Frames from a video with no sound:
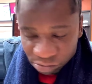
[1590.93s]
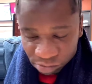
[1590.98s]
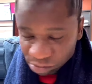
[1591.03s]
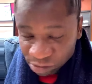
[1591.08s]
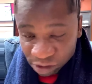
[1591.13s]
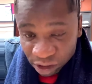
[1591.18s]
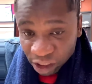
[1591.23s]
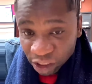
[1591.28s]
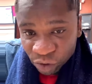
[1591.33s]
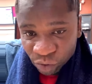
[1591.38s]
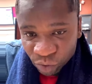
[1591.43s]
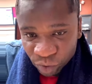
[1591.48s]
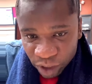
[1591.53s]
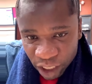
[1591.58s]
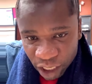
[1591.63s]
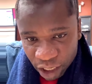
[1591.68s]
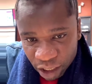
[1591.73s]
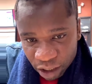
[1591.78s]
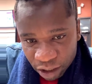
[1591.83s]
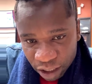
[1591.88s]

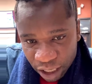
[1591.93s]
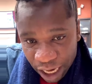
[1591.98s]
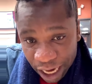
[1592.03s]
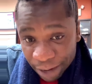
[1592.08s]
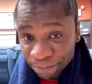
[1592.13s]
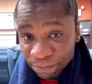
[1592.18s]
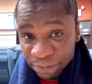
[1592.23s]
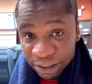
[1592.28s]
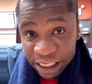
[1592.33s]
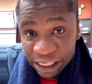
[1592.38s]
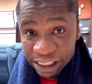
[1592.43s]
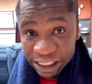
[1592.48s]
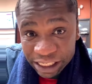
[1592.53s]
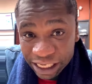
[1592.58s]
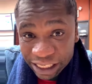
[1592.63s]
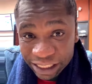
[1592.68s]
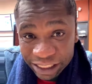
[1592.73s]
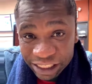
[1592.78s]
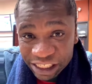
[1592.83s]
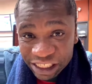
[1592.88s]
I'm
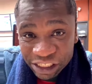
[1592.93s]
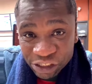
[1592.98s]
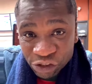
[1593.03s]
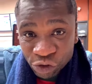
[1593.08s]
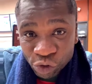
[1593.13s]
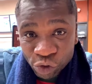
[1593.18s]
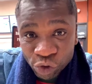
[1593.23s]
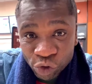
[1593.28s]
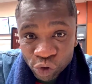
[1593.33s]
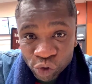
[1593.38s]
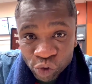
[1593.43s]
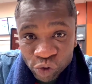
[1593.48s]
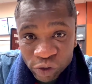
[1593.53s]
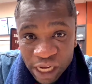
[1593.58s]
dedicating it to you.